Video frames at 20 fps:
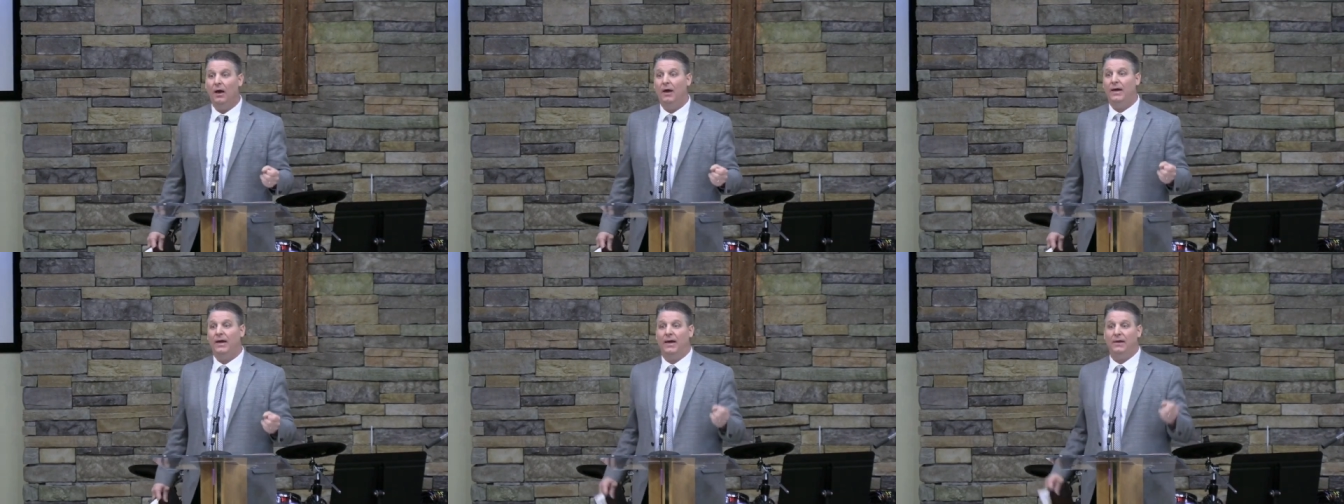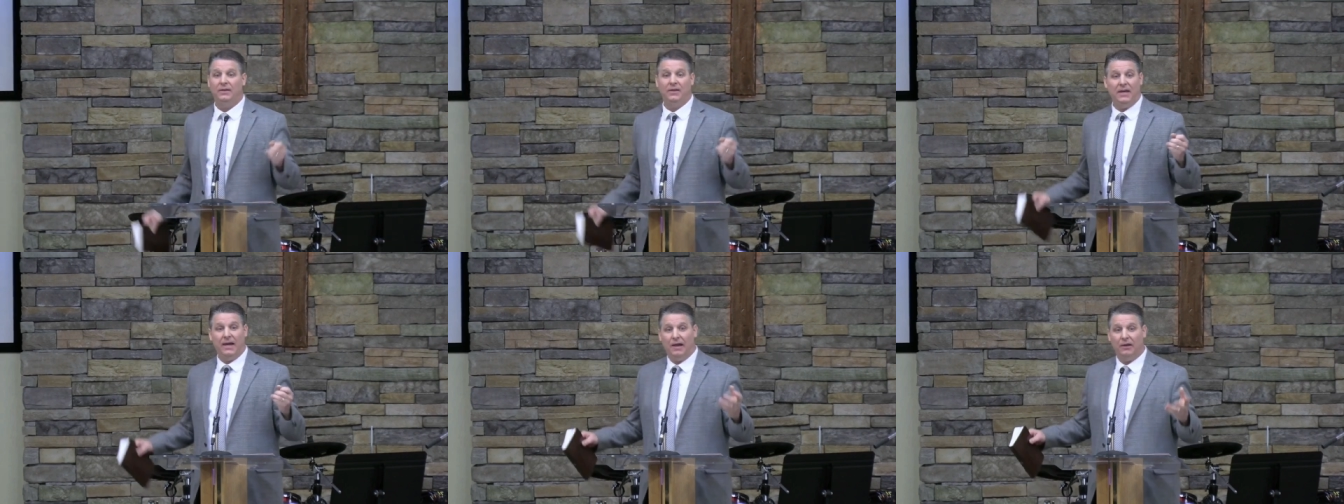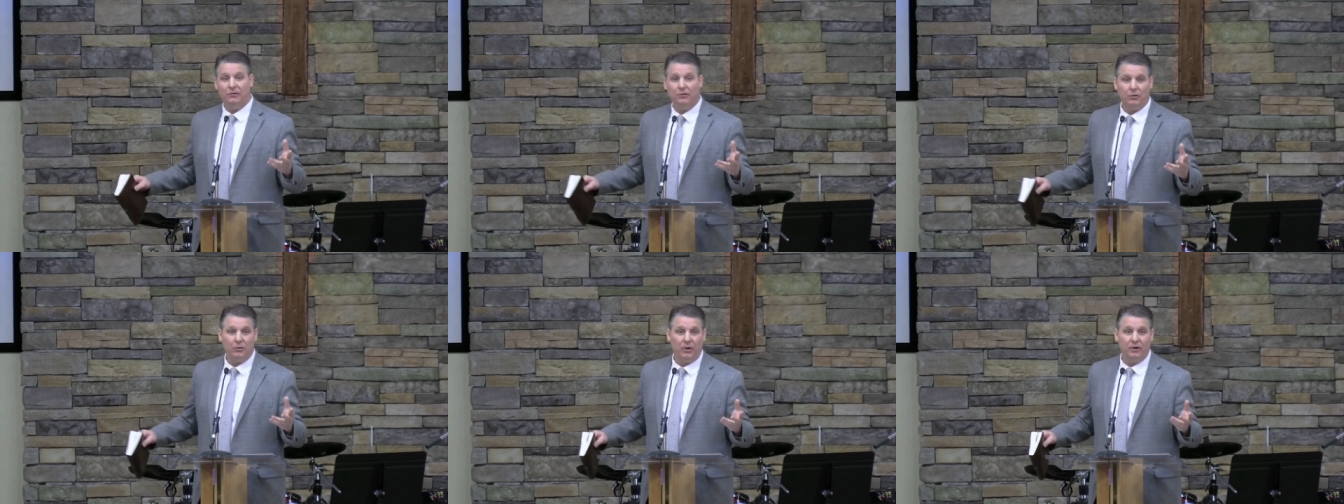And the
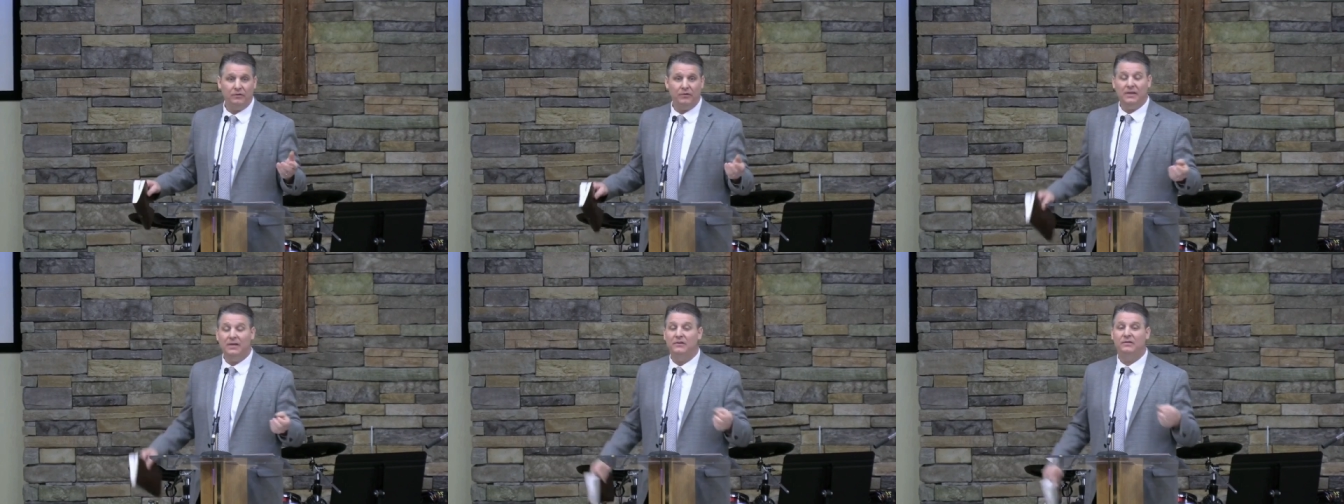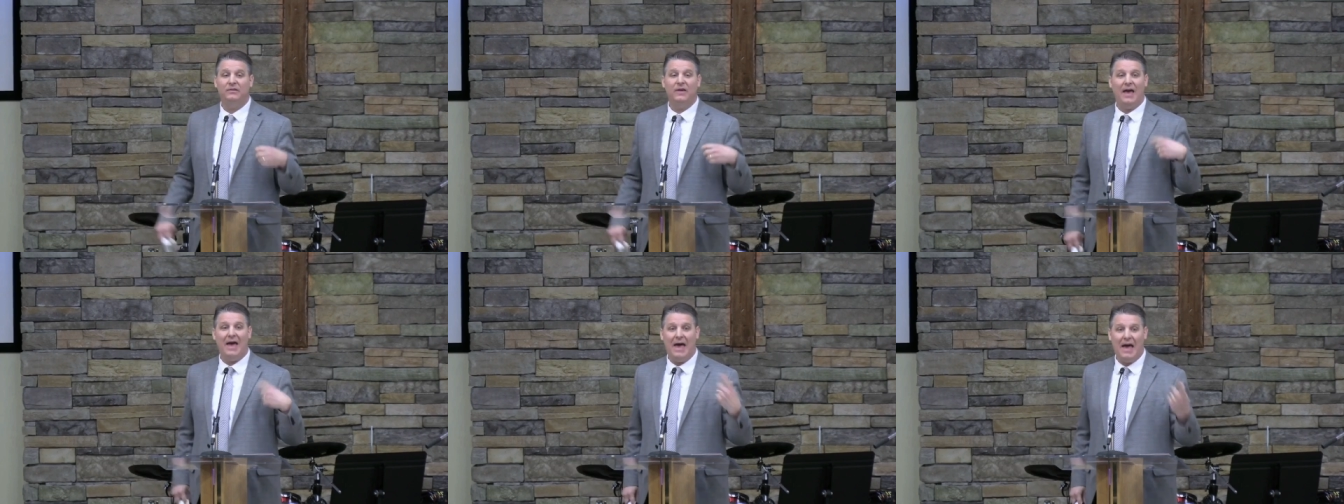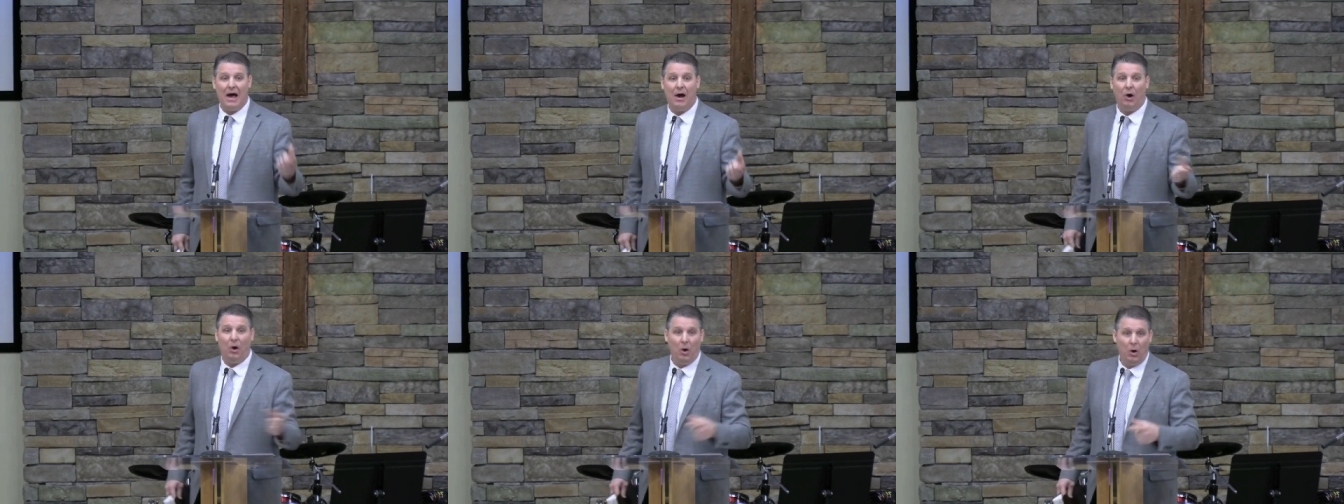answer was, he's
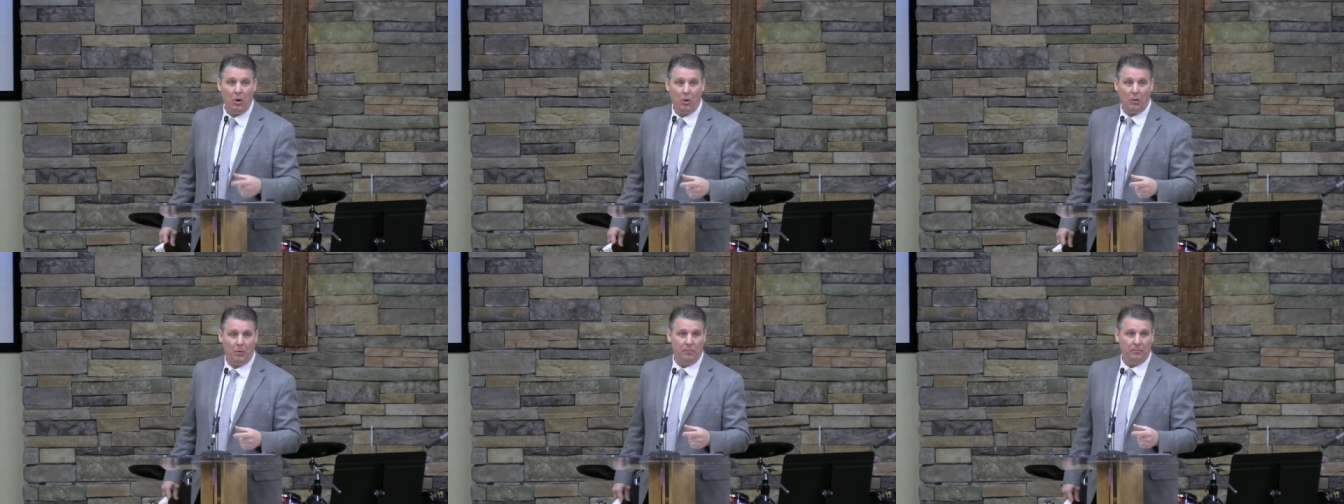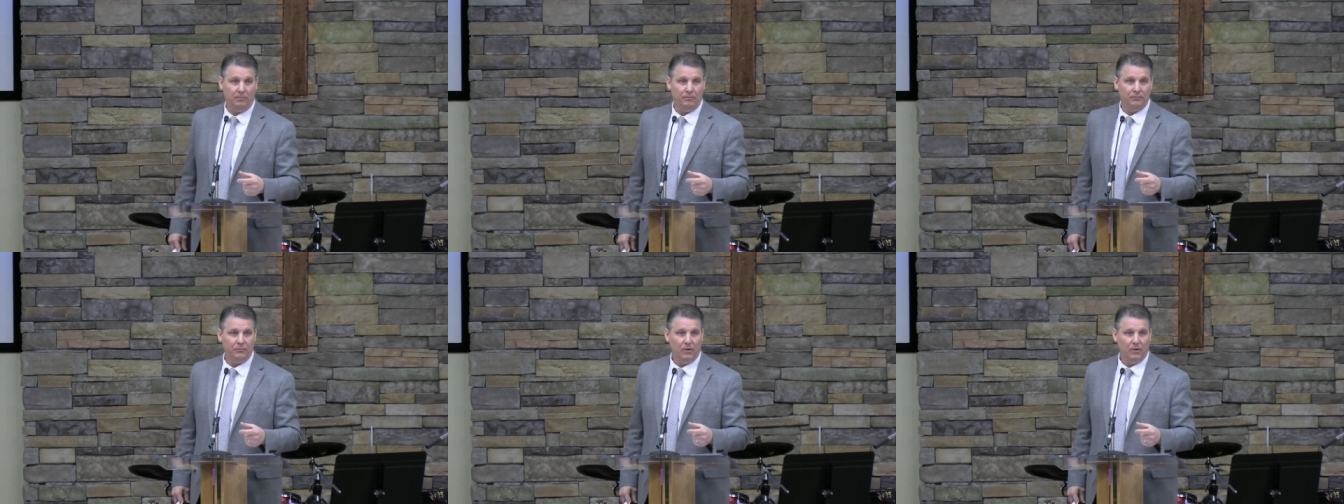at home.